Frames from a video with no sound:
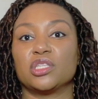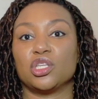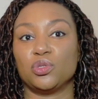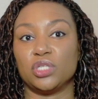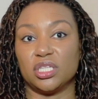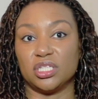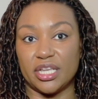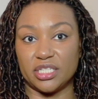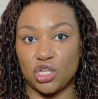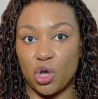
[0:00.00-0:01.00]
using the
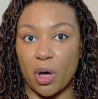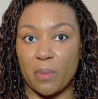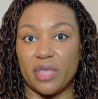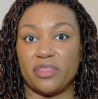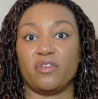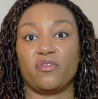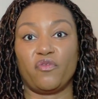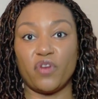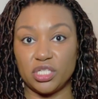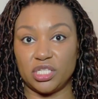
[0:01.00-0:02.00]
debt snowball method
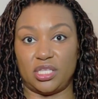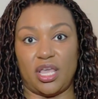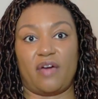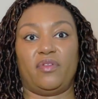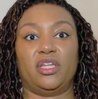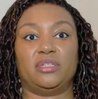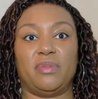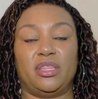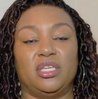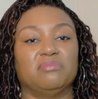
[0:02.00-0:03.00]
versus the avalanche
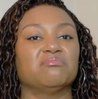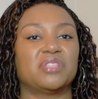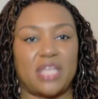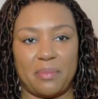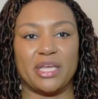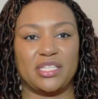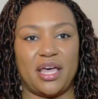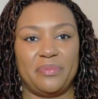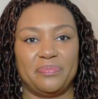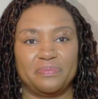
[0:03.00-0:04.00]
method side by side.
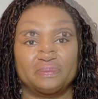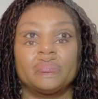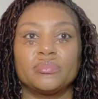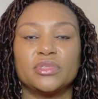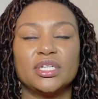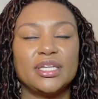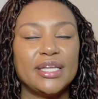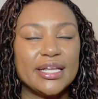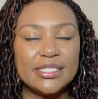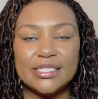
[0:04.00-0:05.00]

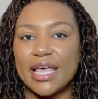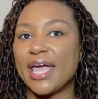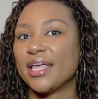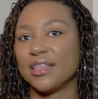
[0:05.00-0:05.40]
Let's say